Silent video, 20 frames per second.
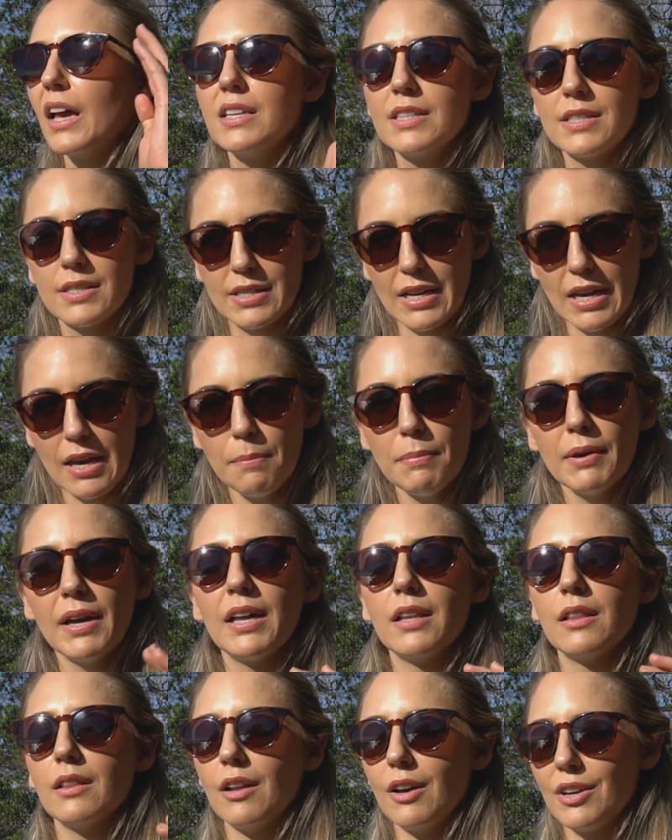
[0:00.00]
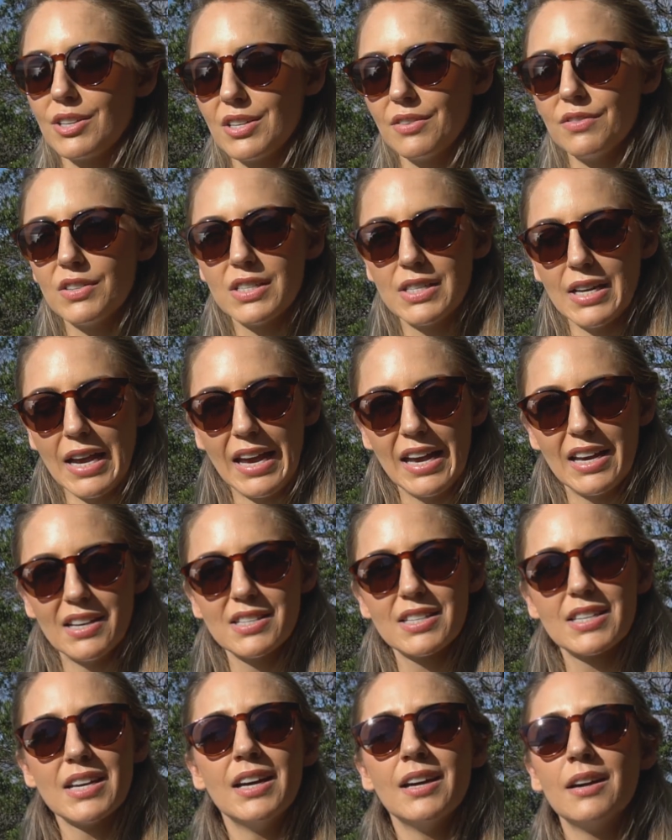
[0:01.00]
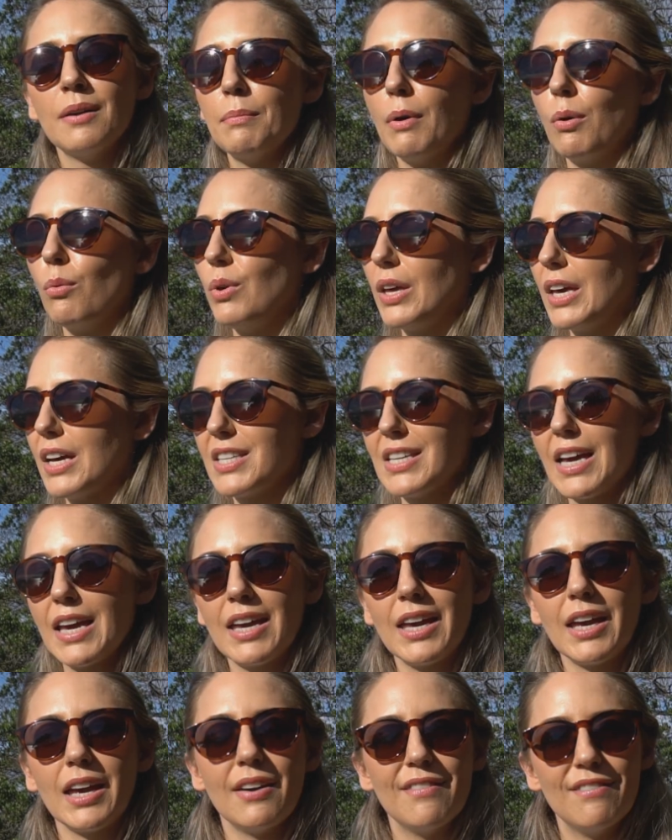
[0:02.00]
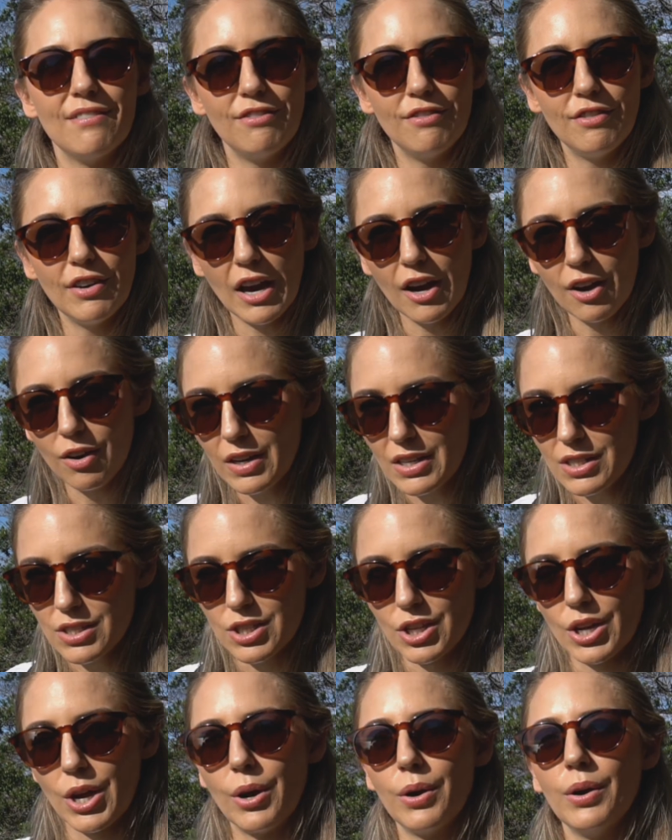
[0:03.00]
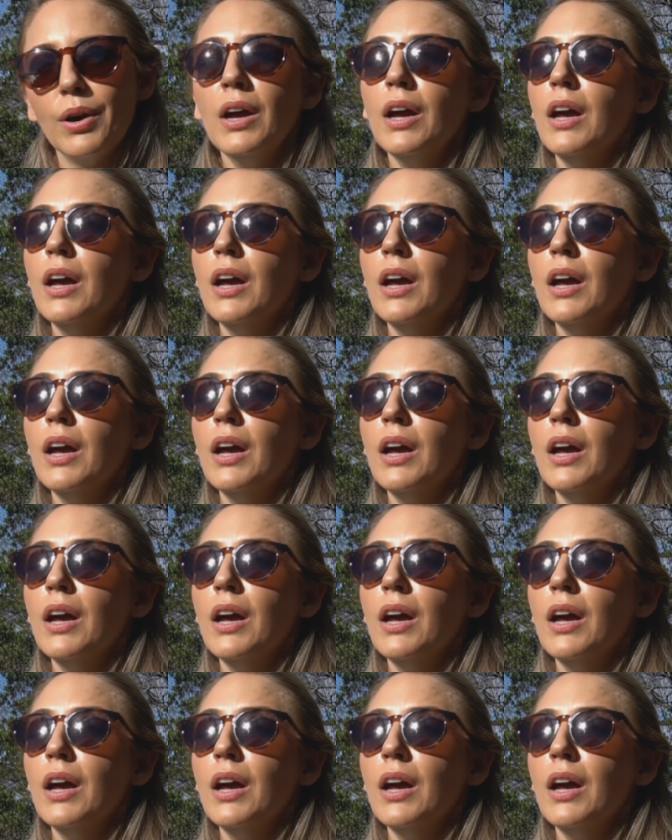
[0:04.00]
steep, and lots of stairs, but we are taking it very slow,